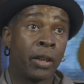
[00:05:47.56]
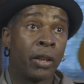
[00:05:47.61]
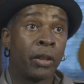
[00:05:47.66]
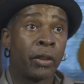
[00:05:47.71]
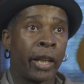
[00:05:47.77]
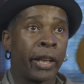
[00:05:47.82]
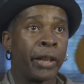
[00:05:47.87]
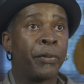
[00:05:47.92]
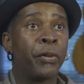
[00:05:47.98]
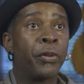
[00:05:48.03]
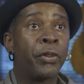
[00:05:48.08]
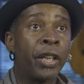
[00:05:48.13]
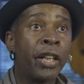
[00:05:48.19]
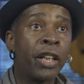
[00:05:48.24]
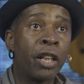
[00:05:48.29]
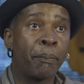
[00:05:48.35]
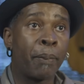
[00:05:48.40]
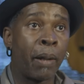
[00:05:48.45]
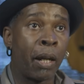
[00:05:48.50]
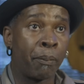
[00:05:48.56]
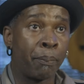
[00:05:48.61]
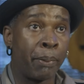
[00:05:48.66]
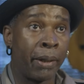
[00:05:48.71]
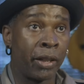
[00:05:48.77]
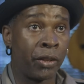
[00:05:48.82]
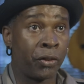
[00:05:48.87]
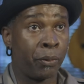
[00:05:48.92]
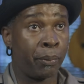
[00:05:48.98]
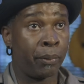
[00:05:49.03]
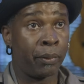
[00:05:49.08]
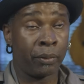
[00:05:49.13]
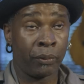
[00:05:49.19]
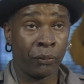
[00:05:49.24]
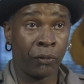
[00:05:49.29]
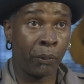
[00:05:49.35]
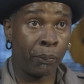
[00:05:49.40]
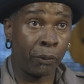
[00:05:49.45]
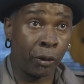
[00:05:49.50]
like, if you think about bands
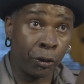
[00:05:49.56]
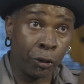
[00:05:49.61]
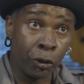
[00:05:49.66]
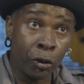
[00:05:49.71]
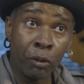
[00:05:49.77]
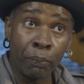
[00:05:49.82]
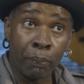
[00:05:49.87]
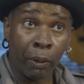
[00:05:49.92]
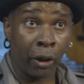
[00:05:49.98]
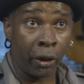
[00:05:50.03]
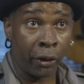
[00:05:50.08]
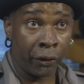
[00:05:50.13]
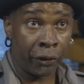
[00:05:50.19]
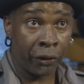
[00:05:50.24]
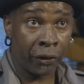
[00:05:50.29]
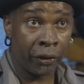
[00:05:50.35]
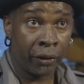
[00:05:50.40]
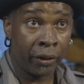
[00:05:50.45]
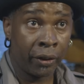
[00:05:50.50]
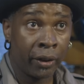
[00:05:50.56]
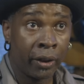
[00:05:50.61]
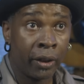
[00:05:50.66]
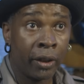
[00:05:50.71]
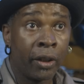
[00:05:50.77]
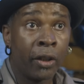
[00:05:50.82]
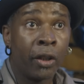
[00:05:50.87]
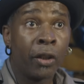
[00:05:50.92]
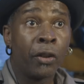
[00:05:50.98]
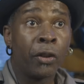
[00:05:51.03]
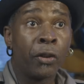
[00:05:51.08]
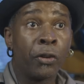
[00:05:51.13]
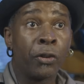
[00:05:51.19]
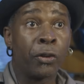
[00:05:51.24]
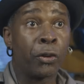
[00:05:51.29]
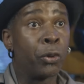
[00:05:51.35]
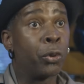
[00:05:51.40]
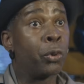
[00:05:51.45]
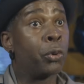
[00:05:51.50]
from the New Birth
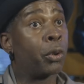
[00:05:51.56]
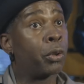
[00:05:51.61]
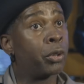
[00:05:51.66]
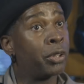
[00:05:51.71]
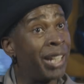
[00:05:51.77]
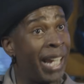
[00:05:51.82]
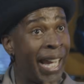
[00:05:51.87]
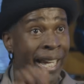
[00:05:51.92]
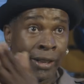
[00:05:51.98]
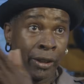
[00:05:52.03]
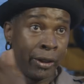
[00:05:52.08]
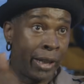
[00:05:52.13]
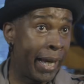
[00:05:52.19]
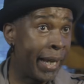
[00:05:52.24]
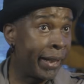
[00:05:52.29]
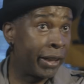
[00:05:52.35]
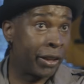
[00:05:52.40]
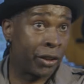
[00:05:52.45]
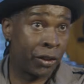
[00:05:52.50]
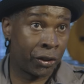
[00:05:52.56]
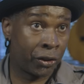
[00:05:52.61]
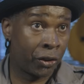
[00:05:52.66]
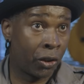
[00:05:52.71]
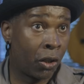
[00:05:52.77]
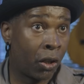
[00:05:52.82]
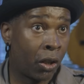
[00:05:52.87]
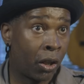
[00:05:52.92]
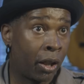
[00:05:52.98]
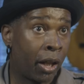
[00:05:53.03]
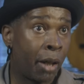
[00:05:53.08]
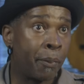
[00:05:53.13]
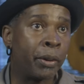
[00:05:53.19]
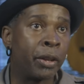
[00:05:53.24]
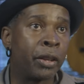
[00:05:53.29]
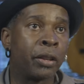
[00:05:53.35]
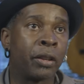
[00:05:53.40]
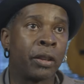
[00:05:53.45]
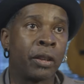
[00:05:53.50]
through Atlantic Star, I
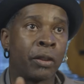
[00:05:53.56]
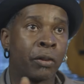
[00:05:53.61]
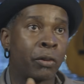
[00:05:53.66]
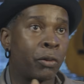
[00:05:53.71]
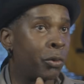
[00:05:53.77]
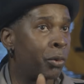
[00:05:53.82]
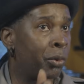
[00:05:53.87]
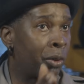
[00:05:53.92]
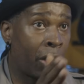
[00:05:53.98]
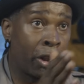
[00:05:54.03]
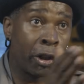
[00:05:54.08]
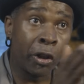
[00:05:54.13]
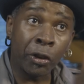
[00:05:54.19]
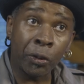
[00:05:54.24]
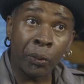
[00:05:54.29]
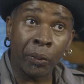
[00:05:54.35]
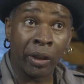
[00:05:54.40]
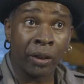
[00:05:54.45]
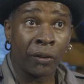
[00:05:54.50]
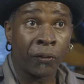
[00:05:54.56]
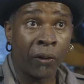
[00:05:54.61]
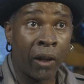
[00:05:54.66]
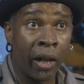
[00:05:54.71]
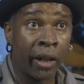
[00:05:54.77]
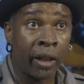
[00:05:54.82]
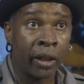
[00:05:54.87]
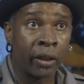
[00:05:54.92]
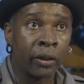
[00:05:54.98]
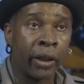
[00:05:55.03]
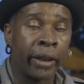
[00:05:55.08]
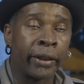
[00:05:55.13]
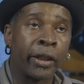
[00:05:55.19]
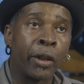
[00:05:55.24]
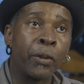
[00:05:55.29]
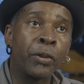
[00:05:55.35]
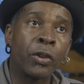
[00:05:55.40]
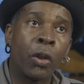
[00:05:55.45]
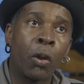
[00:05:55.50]
mean, through Earth, Wind and Fire, like,
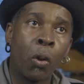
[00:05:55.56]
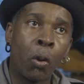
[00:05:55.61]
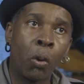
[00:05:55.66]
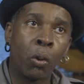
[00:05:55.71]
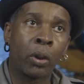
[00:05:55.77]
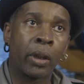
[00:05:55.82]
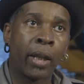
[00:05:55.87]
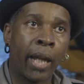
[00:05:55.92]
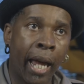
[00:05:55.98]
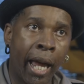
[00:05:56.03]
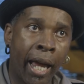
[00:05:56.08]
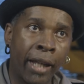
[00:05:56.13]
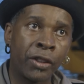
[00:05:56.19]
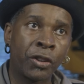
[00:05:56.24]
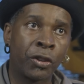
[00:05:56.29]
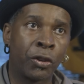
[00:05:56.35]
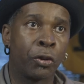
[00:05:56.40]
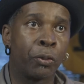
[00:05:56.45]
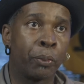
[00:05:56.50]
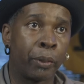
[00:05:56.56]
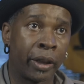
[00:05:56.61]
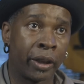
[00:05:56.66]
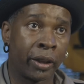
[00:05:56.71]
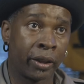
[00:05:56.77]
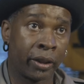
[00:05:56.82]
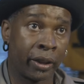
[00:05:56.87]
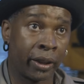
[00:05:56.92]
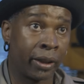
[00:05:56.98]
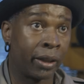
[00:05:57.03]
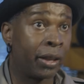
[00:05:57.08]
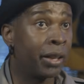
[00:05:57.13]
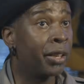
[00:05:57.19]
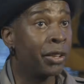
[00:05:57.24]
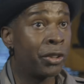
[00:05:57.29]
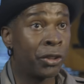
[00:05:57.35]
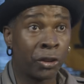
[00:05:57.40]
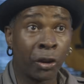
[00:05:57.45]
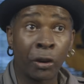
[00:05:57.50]
there was a whole costuming thing.
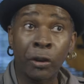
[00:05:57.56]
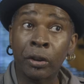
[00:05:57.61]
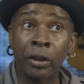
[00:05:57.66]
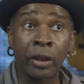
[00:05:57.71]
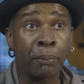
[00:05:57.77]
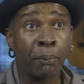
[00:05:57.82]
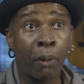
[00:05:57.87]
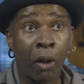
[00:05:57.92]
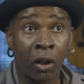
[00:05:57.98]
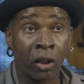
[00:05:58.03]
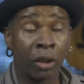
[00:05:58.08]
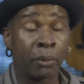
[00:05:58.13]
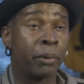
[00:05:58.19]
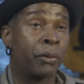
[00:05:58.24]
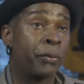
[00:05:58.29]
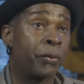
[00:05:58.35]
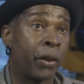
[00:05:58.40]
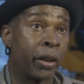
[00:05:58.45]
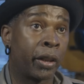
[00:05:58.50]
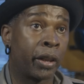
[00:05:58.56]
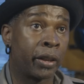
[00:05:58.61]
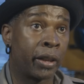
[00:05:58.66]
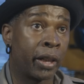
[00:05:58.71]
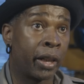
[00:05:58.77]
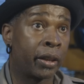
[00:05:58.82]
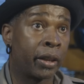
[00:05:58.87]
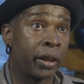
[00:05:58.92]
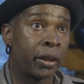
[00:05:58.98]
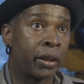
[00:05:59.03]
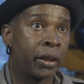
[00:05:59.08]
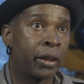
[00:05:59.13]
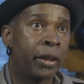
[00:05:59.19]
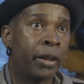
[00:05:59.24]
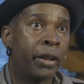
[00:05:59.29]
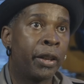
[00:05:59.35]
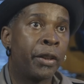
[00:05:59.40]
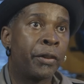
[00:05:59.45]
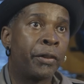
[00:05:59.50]
Certainly Parliament Funkadelic.
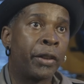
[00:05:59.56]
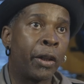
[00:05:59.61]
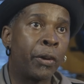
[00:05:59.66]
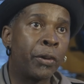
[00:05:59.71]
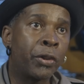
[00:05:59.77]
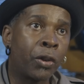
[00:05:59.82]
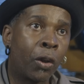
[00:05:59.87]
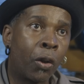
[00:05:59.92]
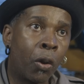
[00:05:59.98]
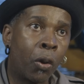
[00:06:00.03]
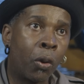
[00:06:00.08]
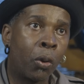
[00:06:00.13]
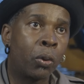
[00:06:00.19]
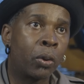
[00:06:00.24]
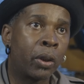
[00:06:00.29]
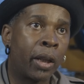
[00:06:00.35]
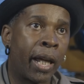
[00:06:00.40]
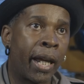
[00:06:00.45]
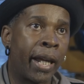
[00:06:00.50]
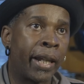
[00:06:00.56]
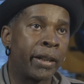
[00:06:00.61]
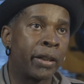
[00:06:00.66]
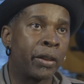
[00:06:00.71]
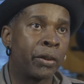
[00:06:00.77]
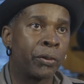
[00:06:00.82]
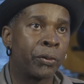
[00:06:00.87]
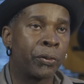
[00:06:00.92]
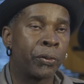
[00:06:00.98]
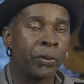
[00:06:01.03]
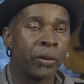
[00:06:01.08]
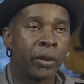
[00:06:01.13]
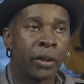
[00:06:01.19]
There was a whole kind of,